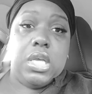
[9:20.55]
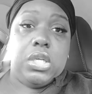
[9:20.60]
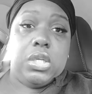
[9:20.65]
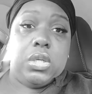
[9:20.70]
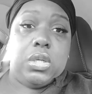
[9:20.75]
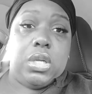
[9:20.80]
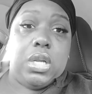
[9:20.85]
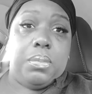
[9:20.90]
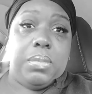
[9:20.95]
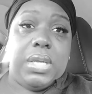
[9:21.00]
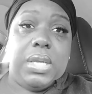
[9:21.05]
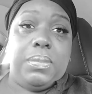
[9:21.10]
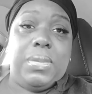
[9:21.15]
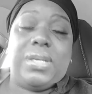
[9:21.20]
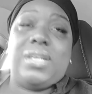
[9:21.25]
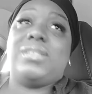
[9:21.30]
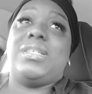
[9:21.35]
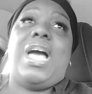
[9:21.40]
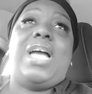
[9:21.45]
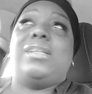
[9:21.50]
You know what I mean?
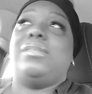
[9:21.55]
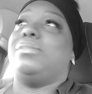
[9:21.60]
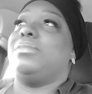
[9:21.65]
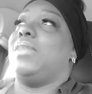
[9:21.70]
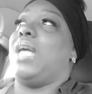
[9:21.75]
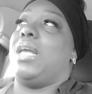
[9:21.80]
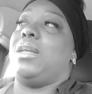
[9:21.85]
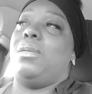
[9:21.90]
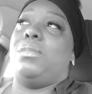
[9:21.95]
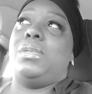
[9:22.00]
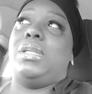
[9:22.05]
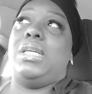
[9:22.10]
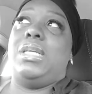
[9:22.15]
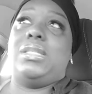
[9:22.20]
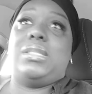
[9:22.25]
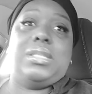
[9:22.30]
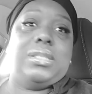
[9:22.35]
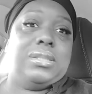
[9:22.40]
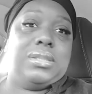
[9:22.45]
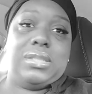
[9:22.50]
Because I, I don't
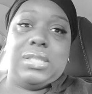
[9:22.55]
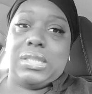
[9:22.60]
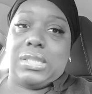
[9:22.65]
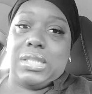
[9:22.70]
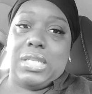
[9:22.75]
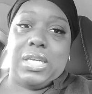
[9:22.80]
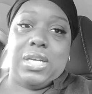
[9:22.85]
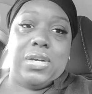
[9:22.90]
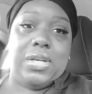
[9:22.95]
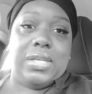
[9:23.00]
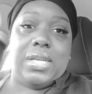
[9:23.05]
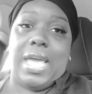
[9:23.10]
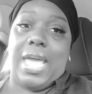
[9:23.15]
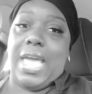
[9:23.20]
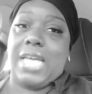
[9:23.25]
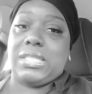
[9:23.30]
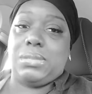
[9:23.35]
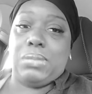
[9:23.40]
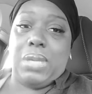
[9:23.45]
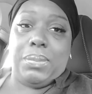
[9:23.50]
need to sit there and
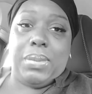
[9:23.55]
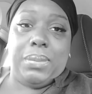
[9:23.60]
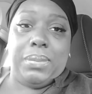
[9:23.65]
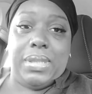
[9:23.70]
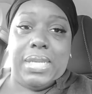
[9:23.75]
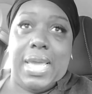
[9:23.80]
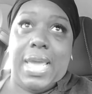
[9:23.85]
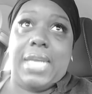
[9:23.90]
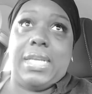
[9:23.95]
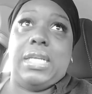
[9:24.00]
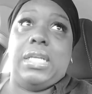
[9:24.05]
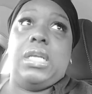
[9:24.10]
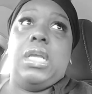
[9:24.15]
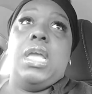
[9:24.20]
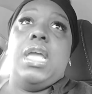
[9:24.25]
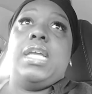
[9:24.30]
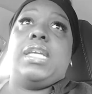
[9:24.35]
ask my baby daddy,